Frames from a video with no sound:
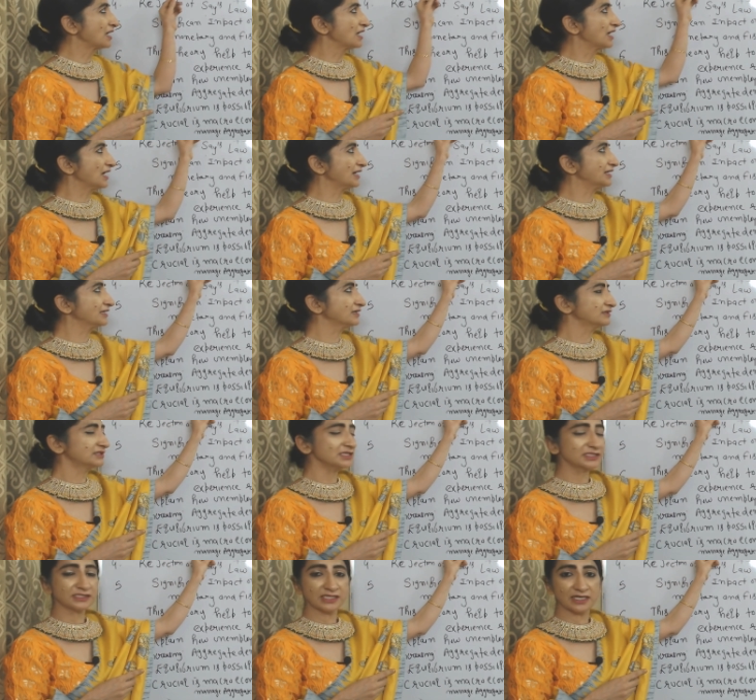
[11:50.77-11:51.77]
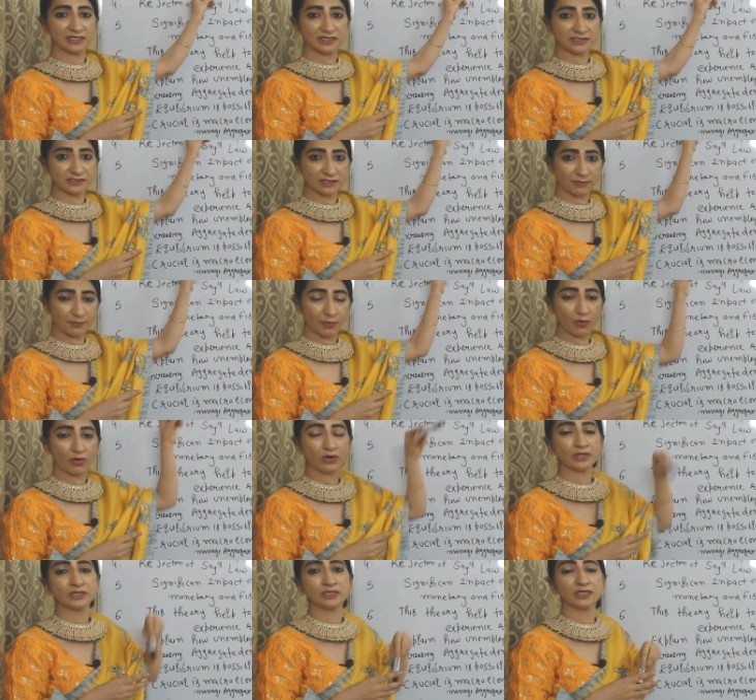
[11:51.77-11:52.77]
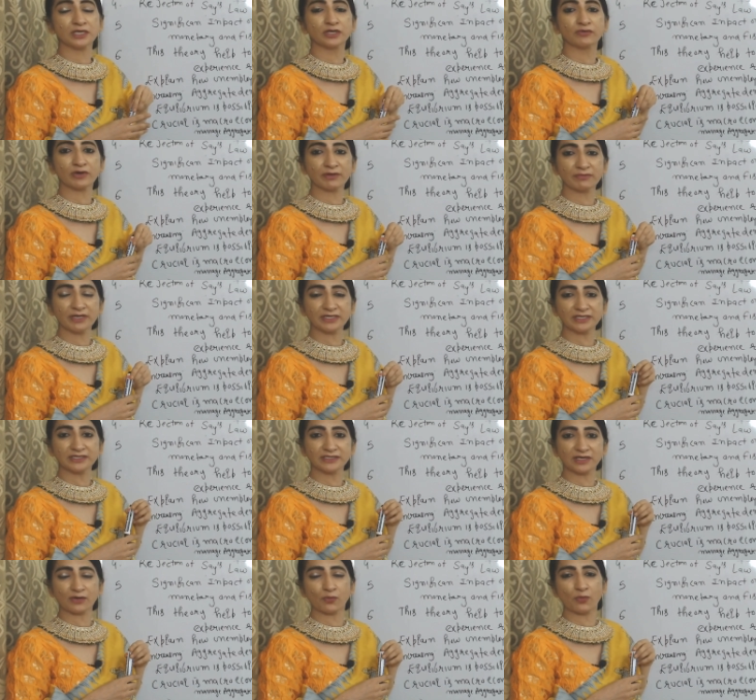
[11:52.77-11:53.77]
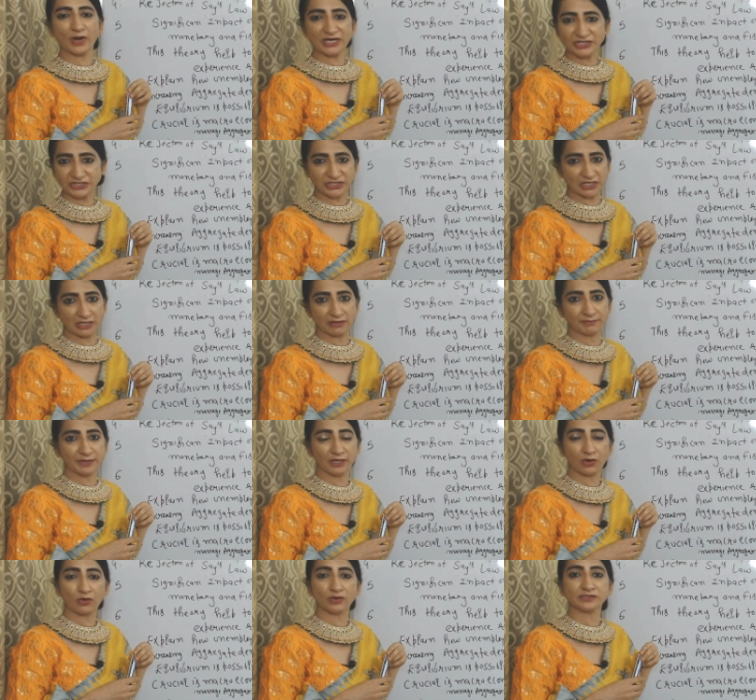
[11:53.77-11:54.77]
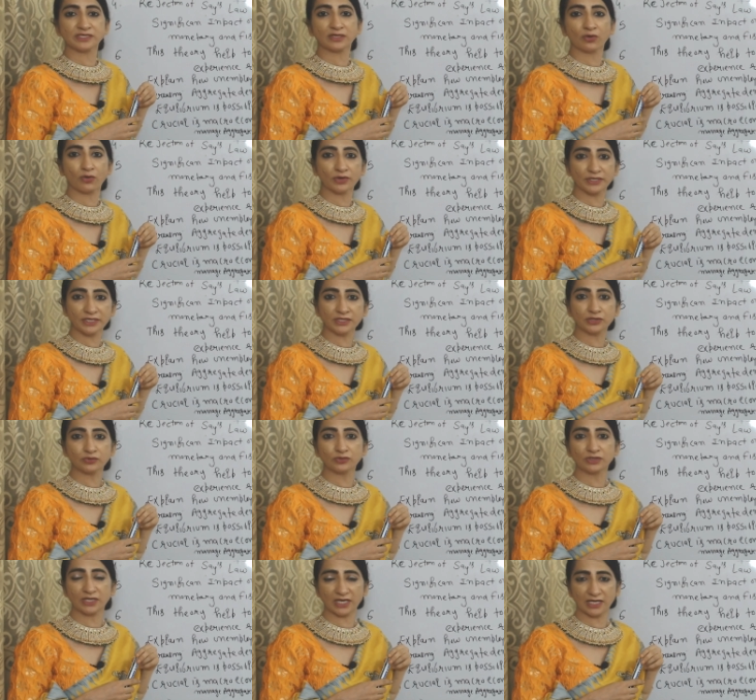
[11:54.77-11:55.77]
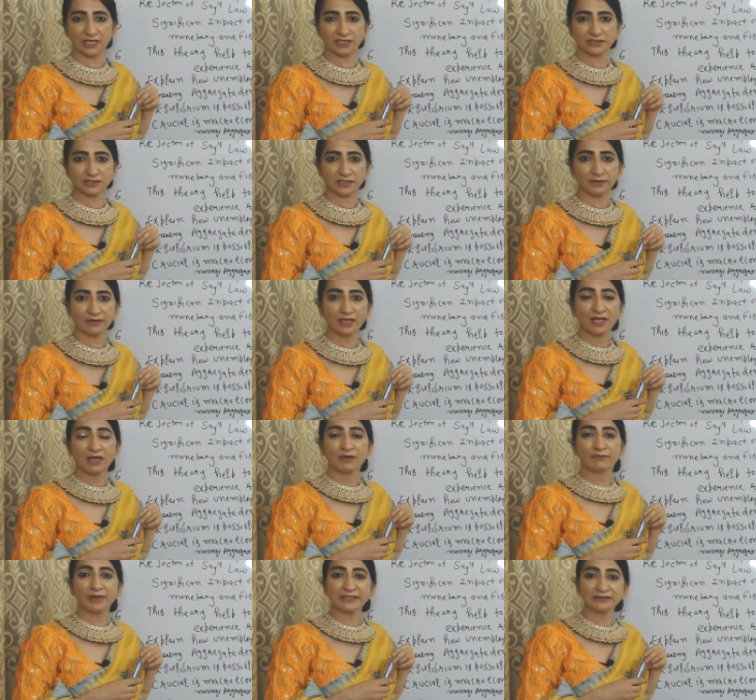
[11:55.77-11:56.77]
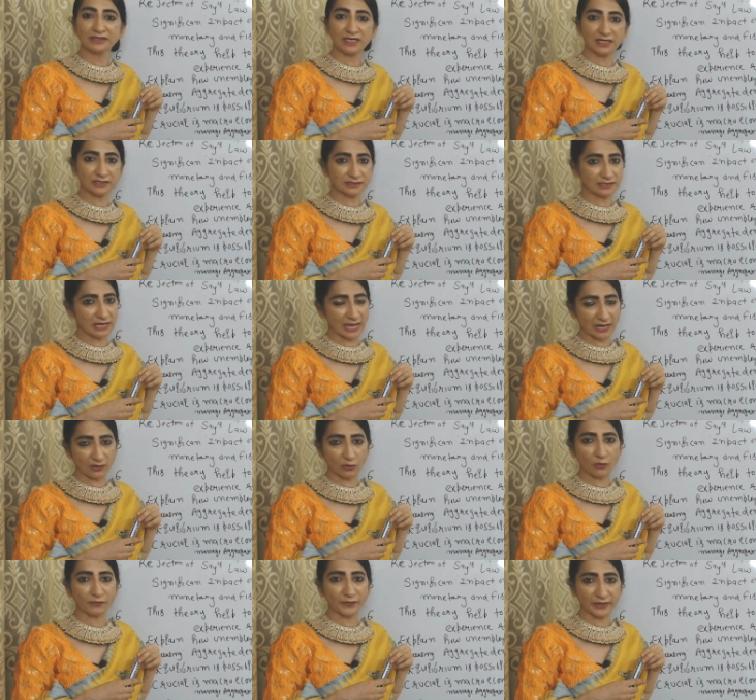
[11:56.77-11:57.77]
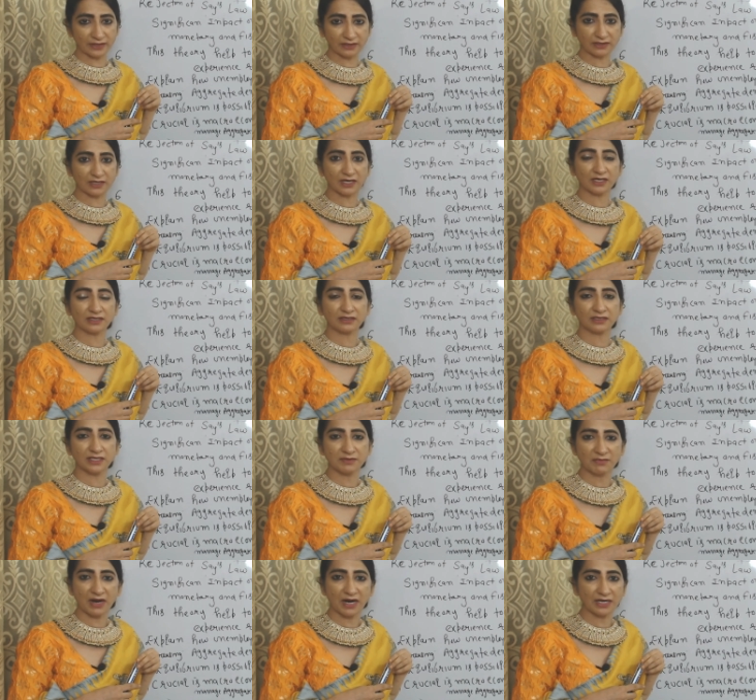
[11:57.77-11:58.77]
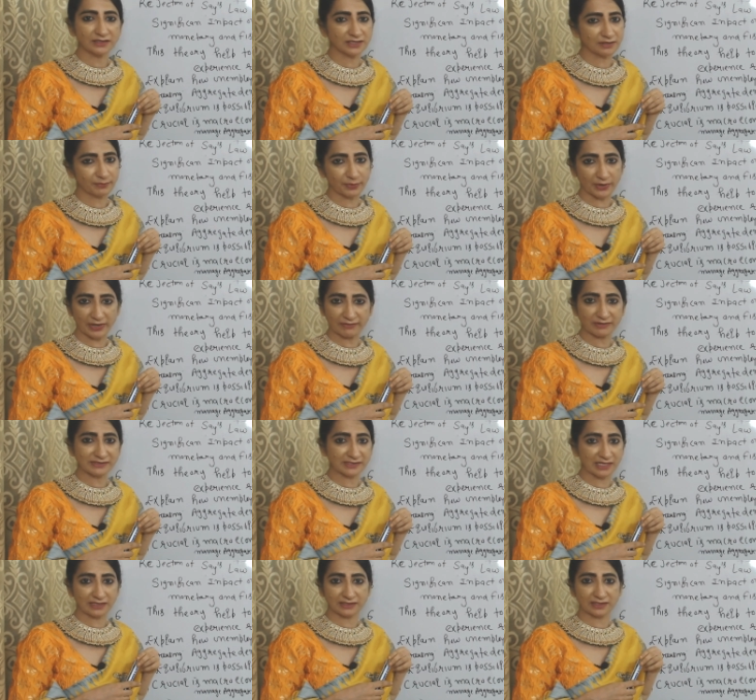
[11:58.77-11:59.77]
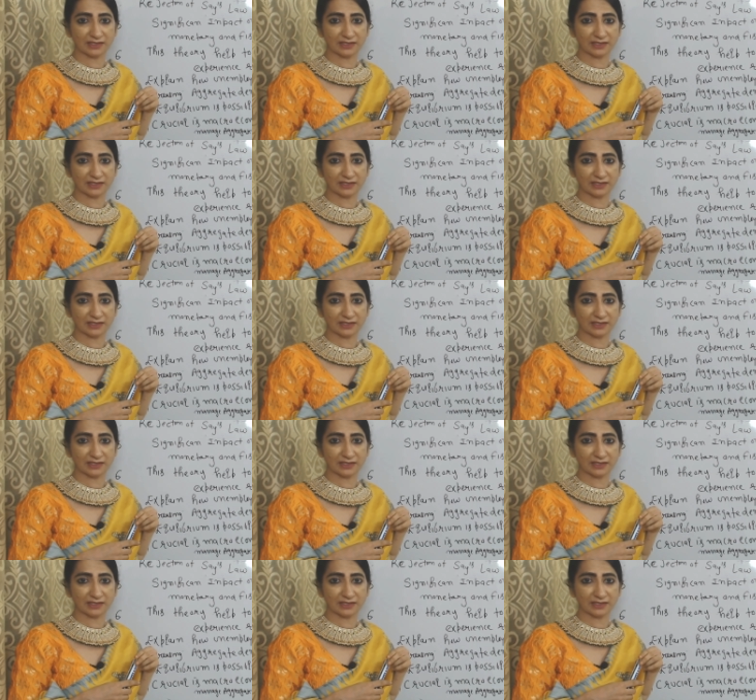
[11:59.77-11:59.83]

And this theory support government intervention because according to Keynes, when there is lack of aggregate demand, then private sector